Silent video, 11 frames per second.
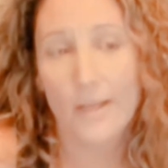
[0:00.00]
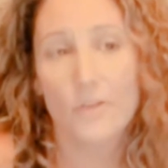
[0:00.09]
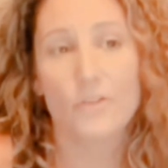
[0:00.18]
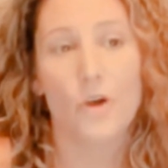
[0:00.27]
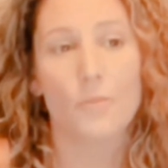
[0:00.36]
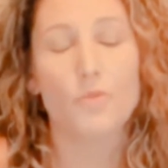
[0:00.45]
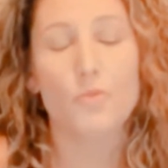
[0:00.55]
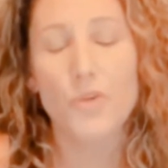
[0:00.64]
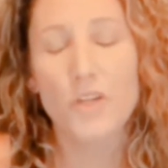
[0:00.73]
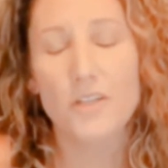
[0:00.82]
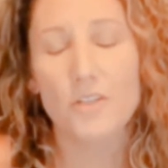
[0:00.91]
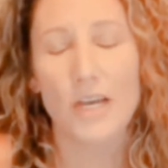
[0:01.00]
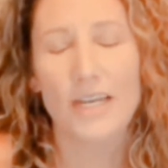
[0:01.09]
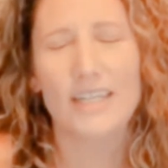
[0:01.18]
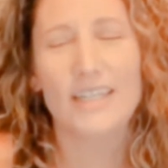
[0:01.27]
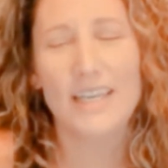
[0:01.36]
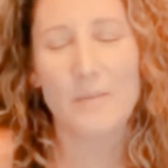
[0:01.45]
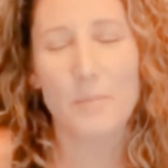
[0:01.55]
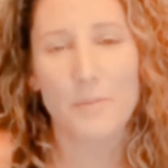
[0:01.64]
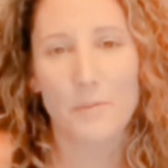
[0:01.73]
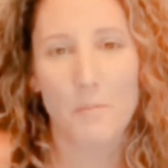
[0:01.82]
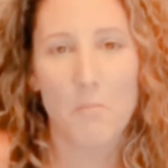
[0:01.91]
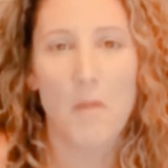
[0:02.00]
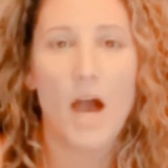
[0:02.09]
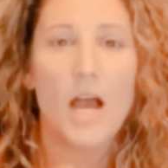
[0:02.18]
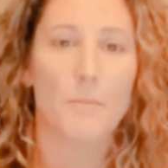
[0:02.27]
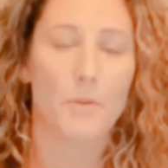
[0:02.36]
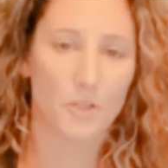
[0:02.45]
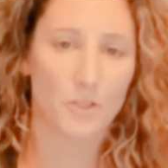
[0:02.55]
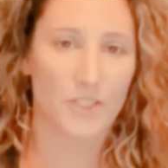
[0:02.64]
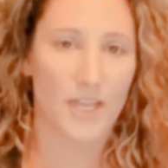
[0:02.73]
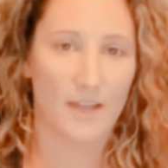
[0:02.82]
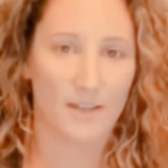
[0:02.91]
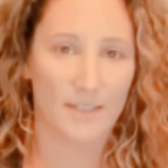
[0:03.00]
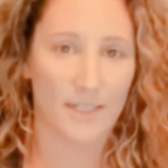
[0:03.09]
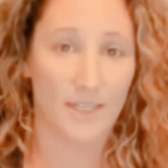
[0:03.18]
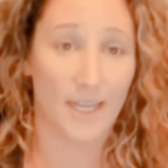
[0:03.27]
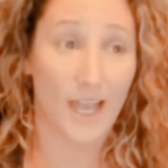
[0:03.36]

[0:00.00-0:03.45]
So I'm really trying to keep my personality in it.